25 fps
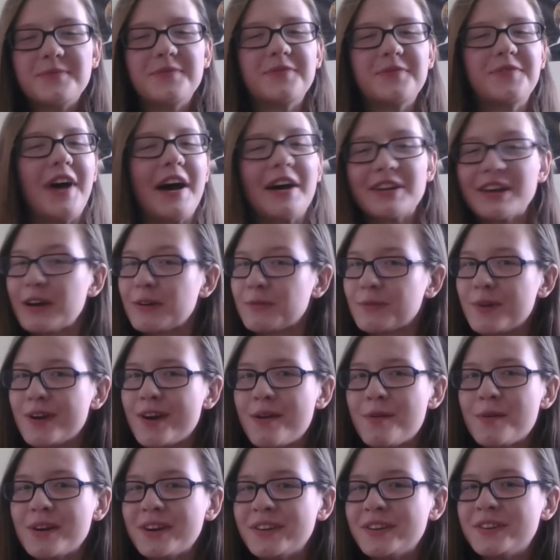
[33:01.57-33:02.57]
found out what I
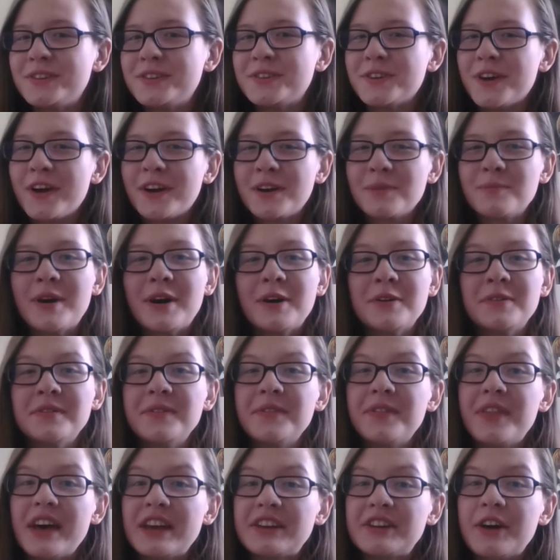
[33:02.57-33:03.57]
wanted to talk
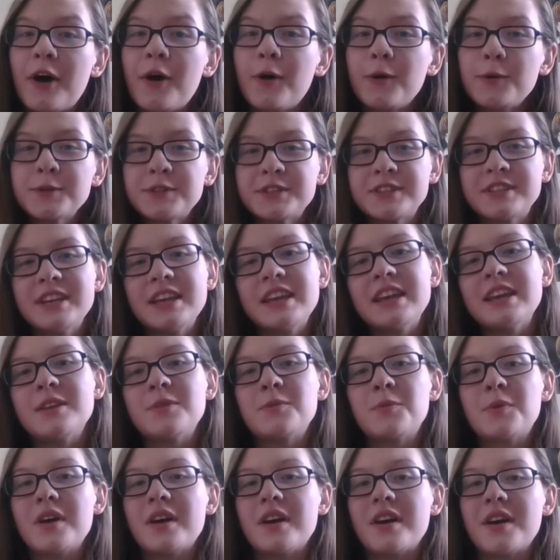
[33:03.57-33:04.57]
about. That whole scene
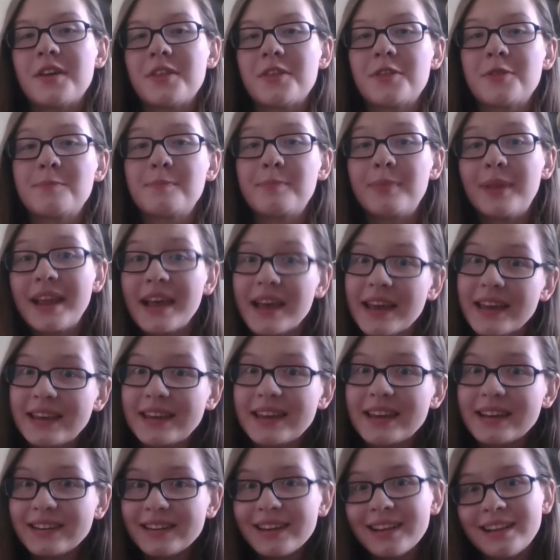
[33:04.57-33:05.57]
with Blake
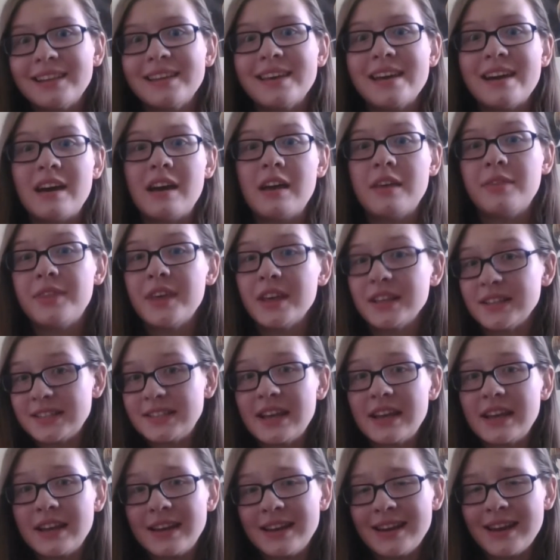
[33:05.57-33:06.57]
and Ilya, and then
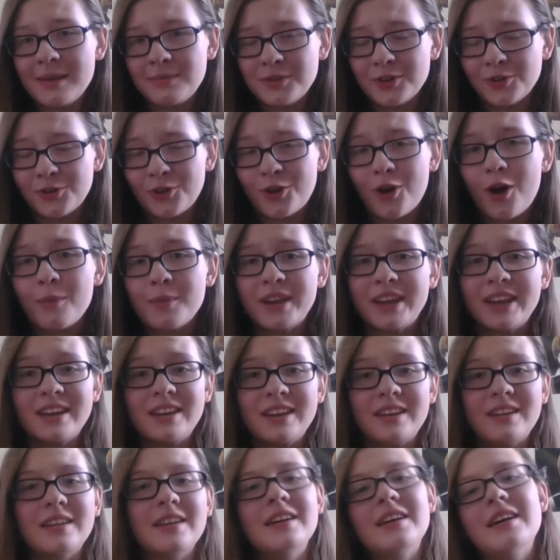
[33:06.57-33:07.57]
Sun and Neptune coming
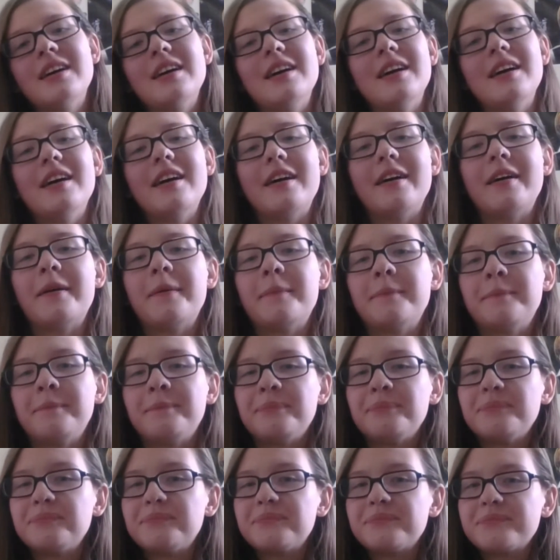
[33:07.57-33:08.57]
in.
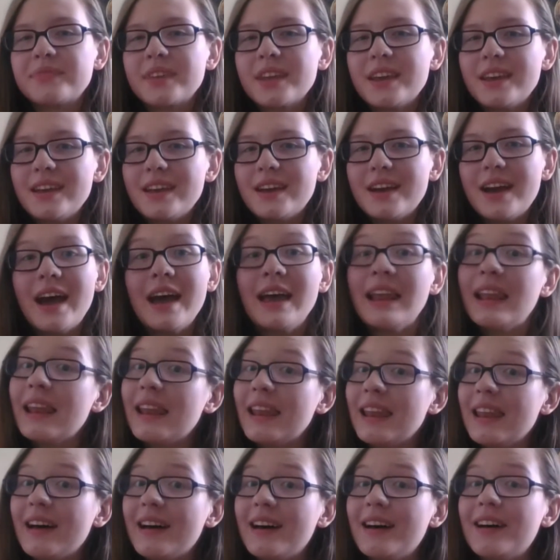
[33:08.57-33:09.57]
I
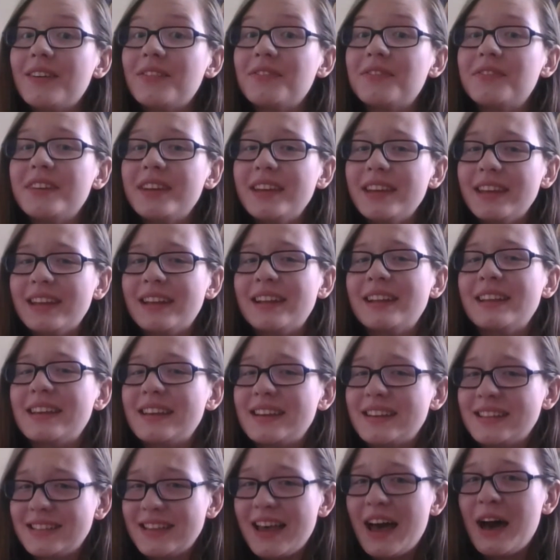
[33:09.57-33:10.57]
love
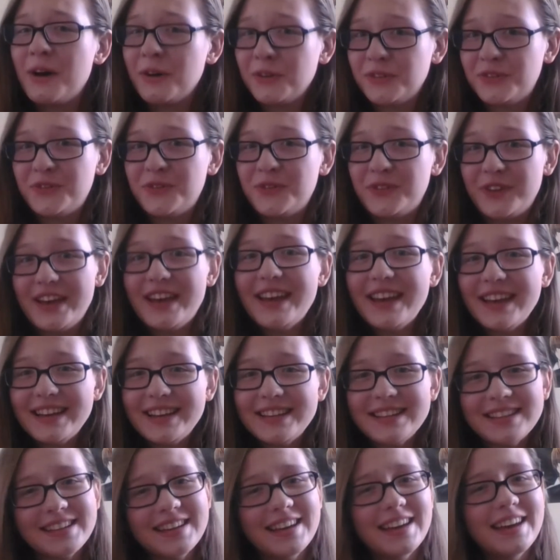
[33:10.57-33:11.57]
Ilya's
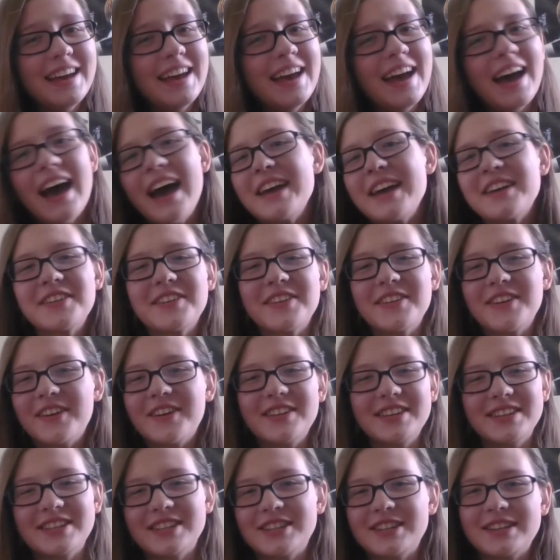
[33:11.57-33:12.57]
outfit. I don't know,
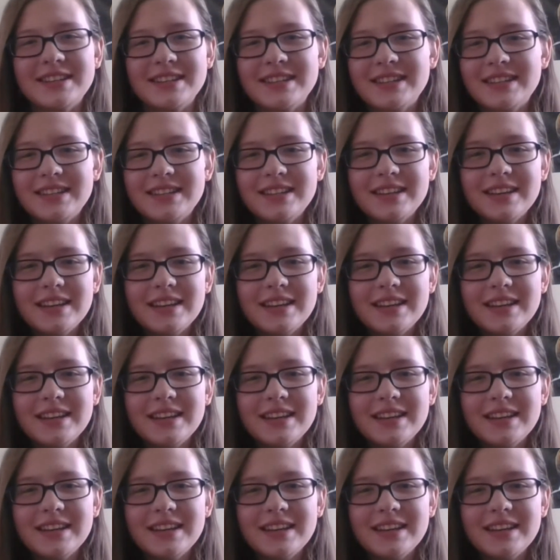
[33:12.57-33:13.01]
it's just